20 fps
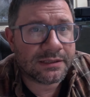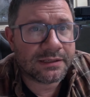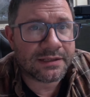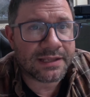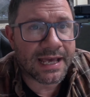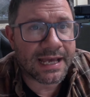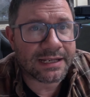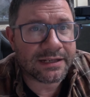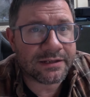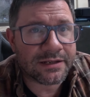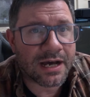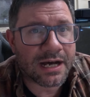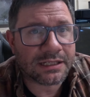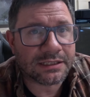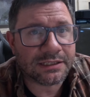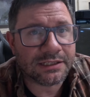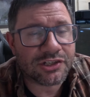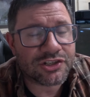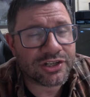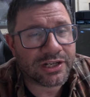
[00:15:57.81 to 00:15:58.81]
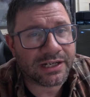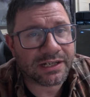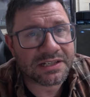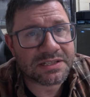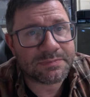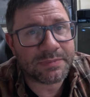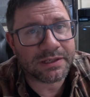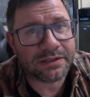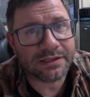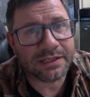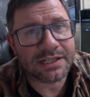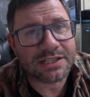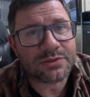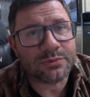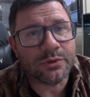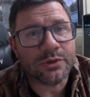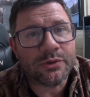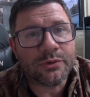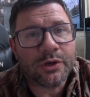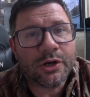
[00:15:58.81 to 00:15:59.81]
that knowledge and experience
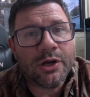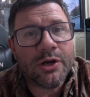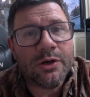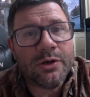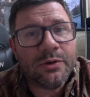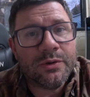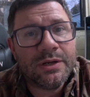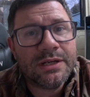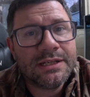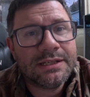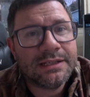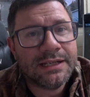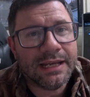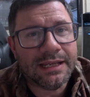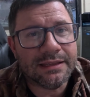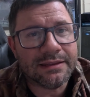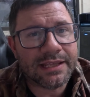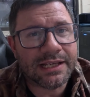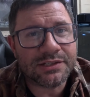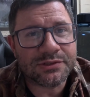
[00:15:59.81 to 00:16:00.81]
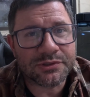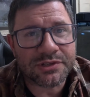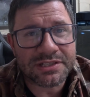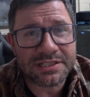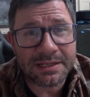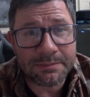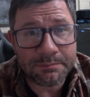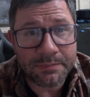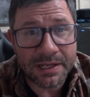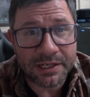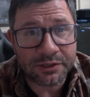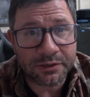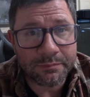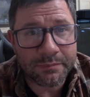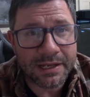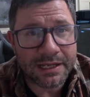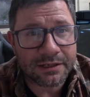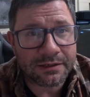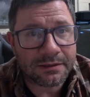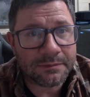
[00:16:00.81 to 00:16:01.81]
will grow and things will just get better and
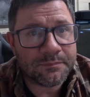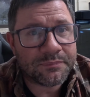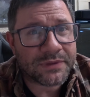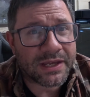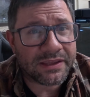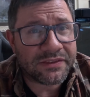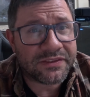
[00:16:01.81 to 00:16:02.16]
better. I